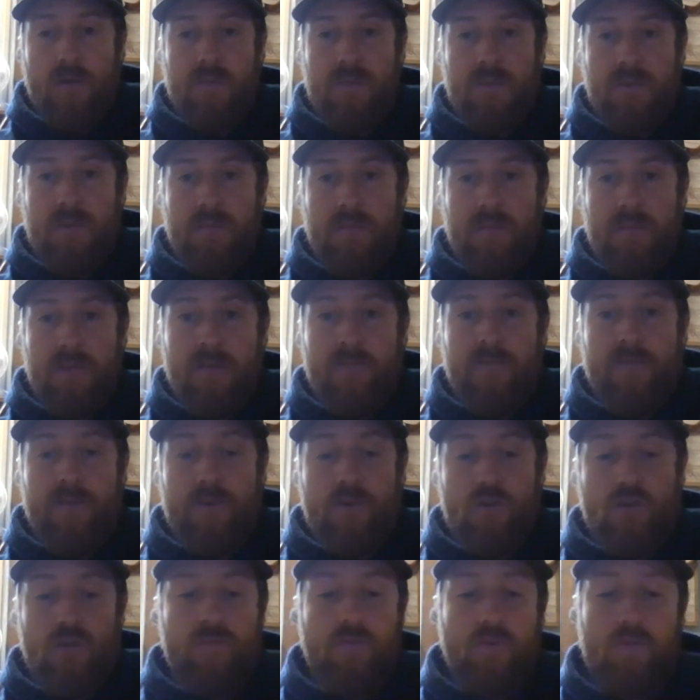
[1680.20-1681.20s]
been
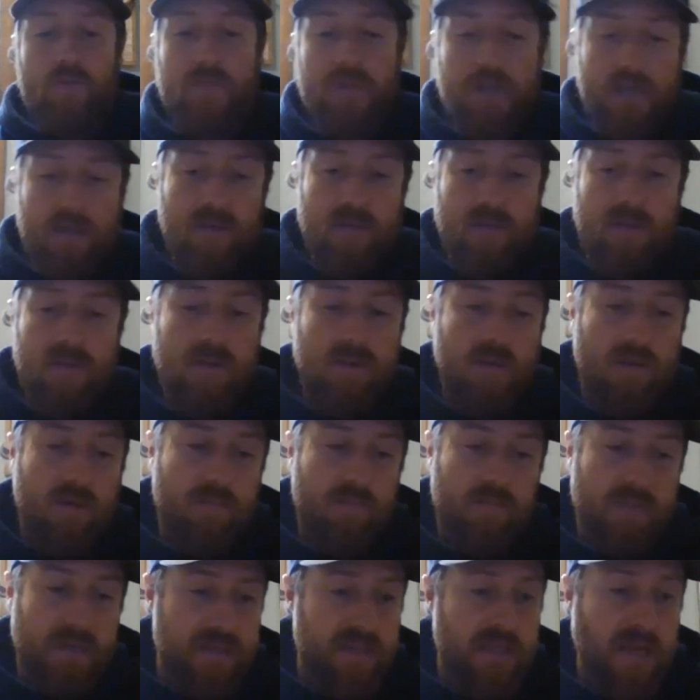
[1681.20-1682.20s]
beneficial for me
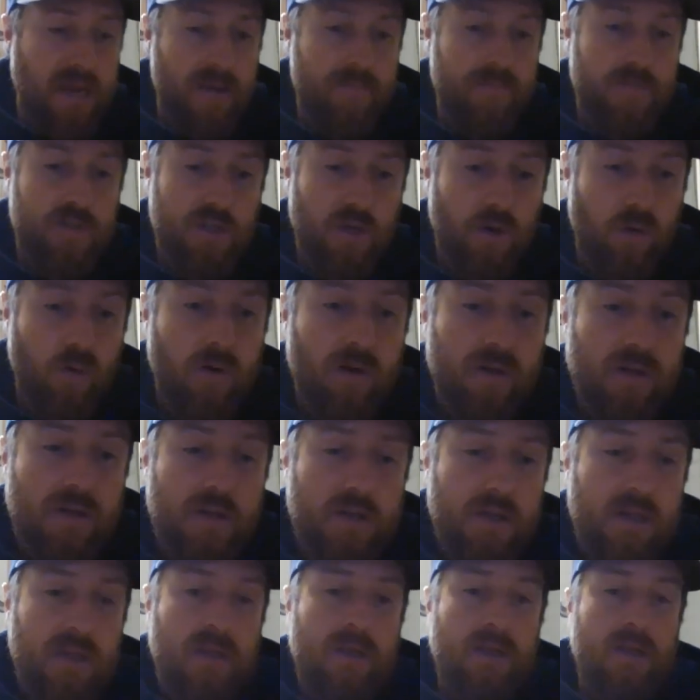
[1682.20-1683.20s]
big time. So
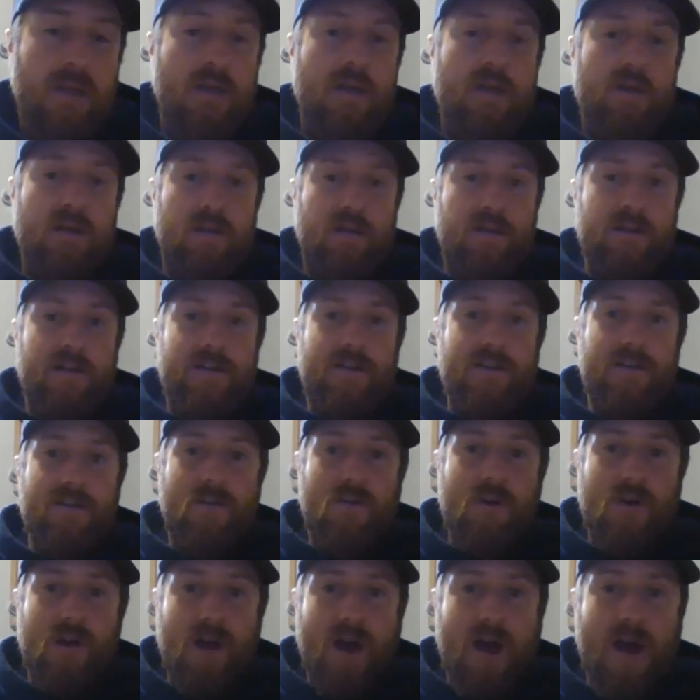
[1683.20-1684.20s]

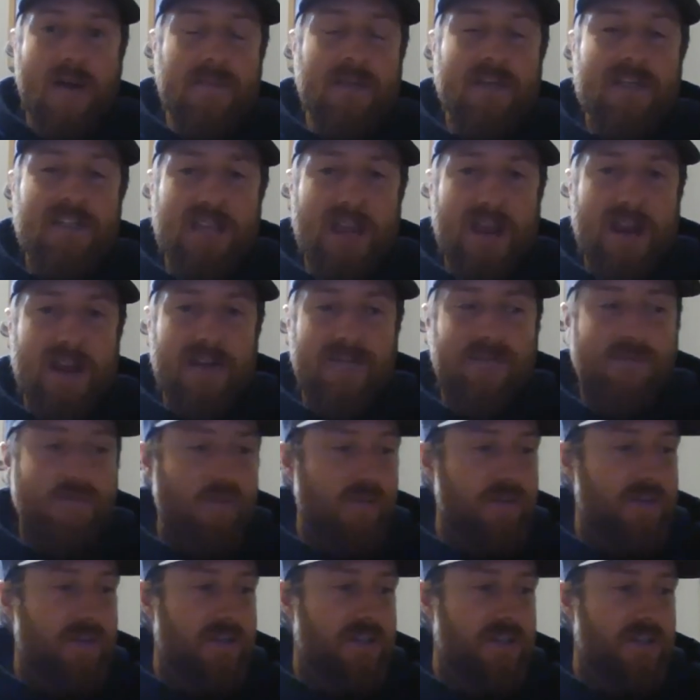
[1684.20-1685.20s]
I'm excited for
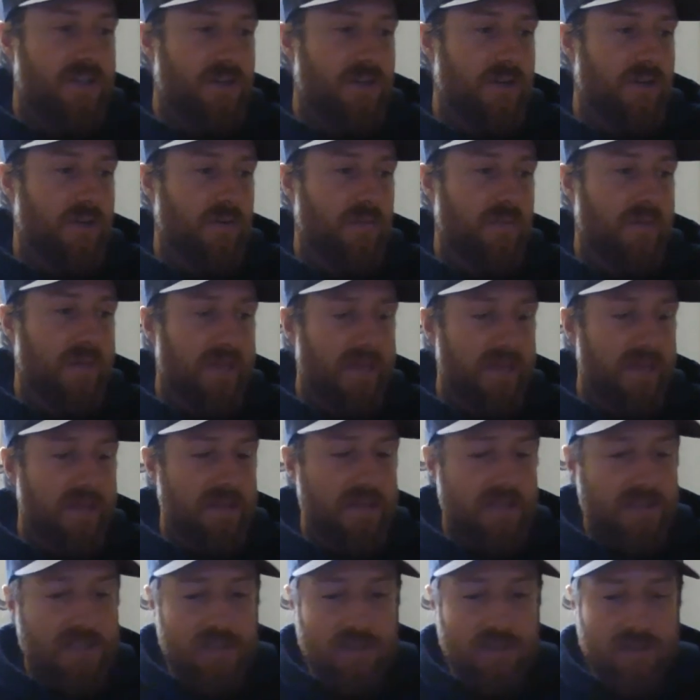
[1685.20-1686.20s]
this new bit.
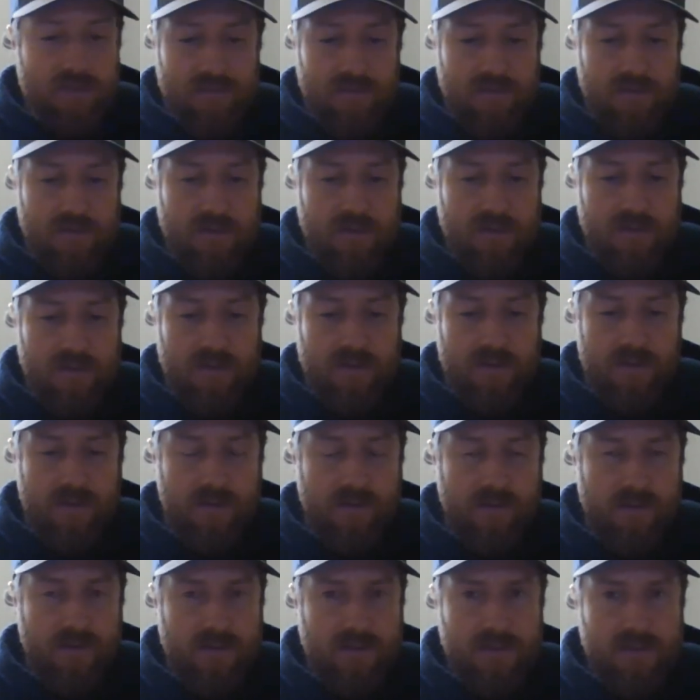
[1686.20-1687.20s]

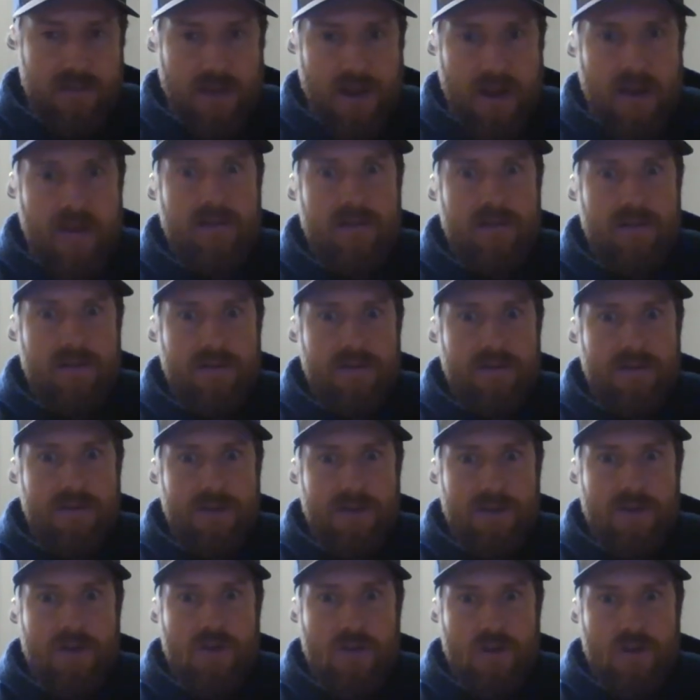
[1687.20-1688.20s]
It's not the
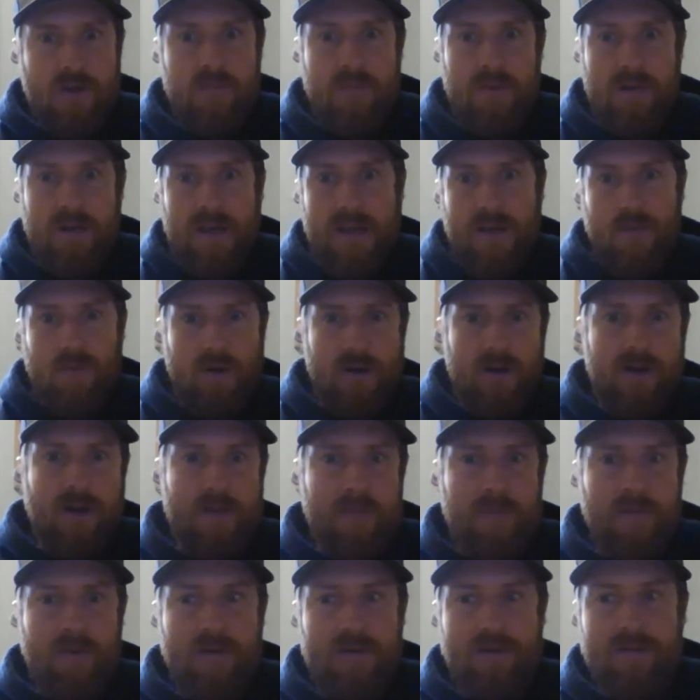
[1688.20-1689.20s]
new year, but hey, we're a
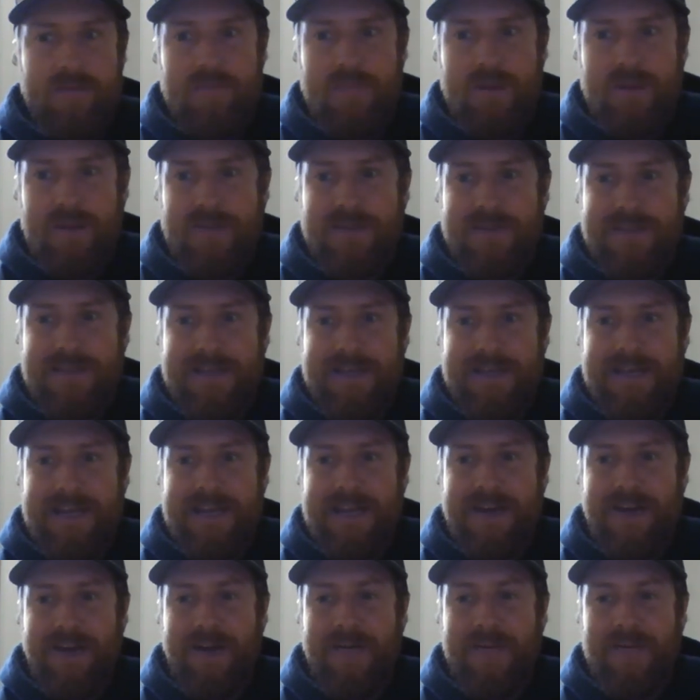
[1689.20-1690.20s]
couple months in
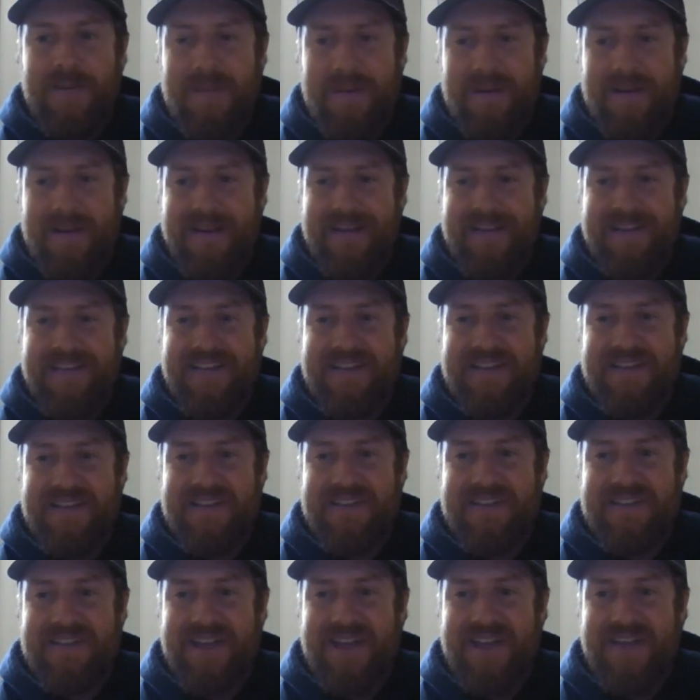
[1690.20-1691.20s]
here, but it
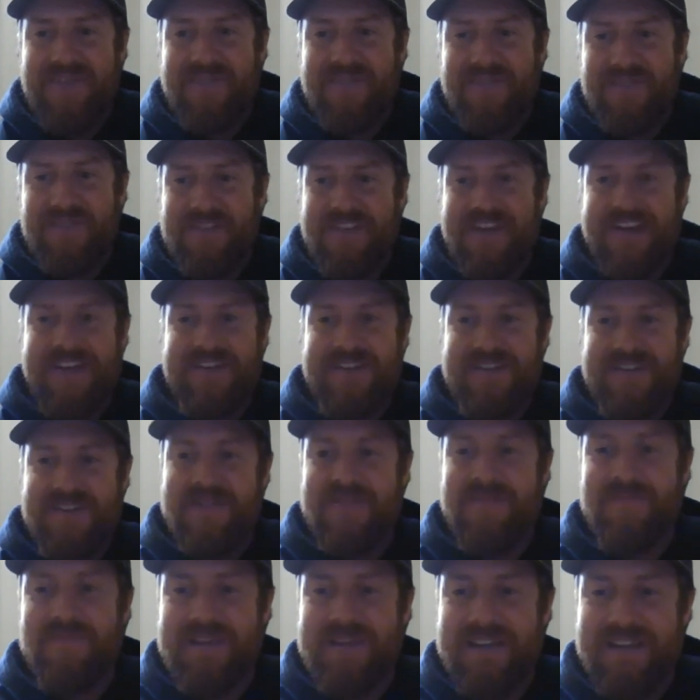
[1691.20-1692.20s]
kind of feels like new
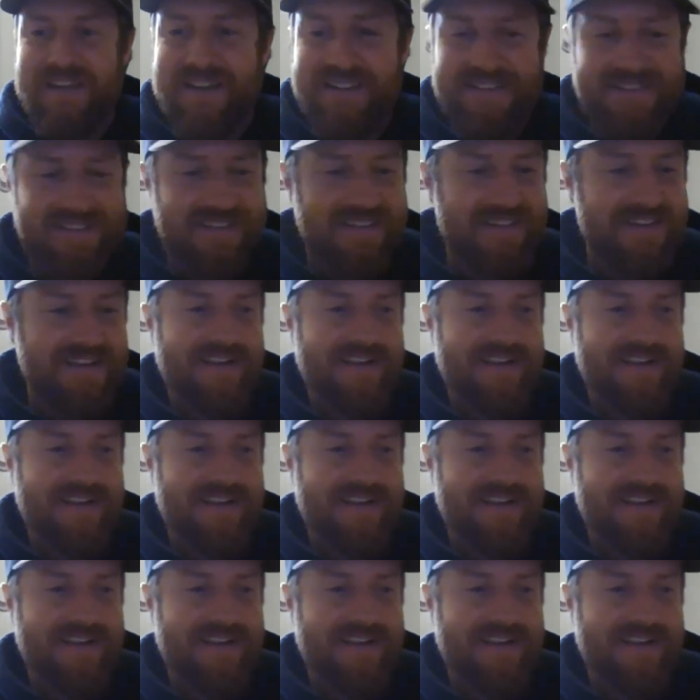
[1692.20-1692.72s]
to me because,